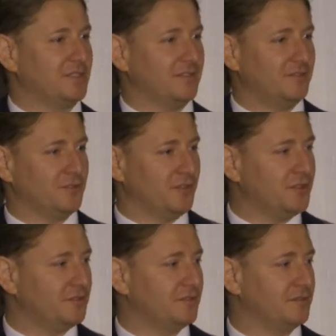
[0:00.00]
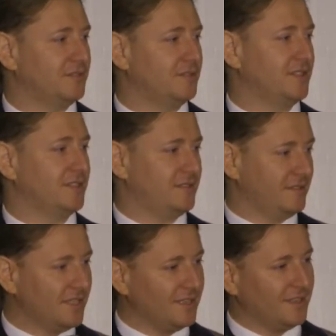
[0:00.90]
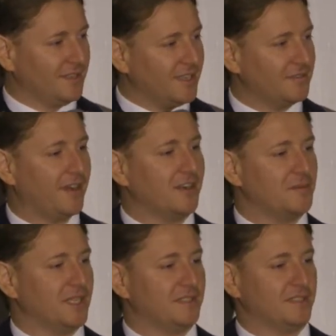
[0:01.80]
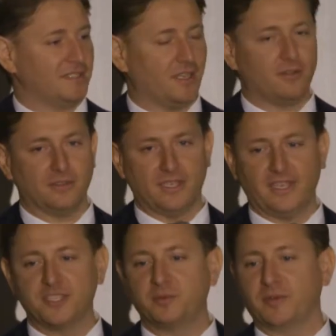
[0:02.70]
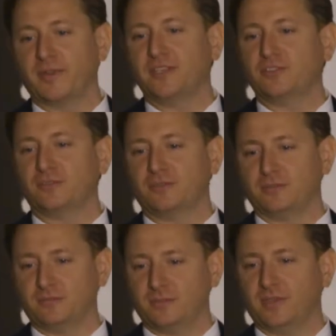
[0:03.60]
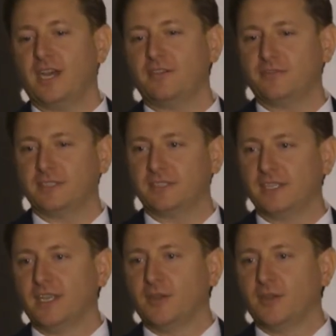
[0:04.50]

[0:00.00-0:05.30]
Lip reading: So if you're new to this environment, as I call it, an experiential conference,